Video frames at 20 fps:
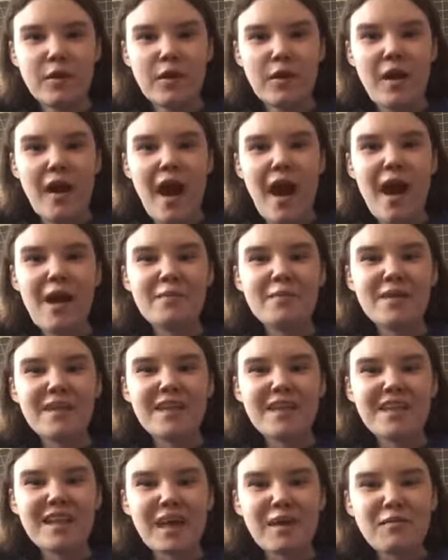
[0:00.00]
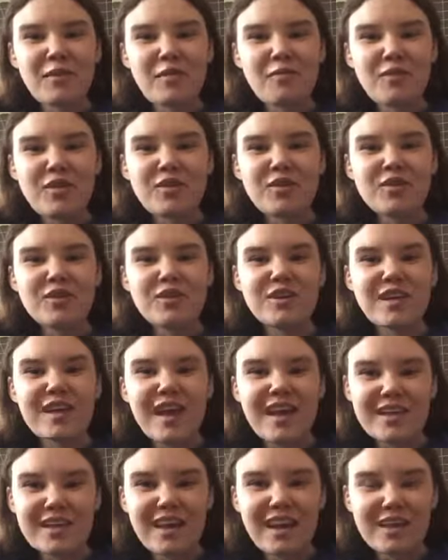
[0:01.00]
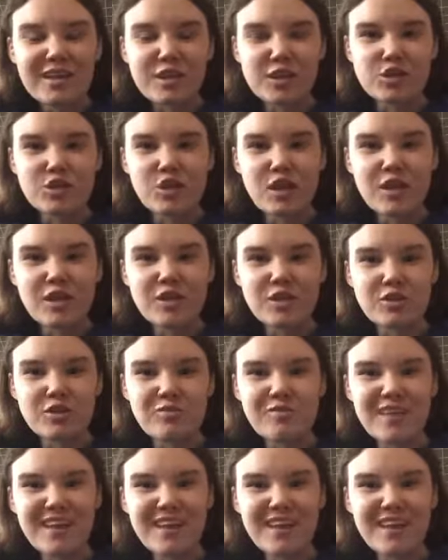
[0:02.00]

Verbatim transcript: how many times have we told you to not talk to strangers?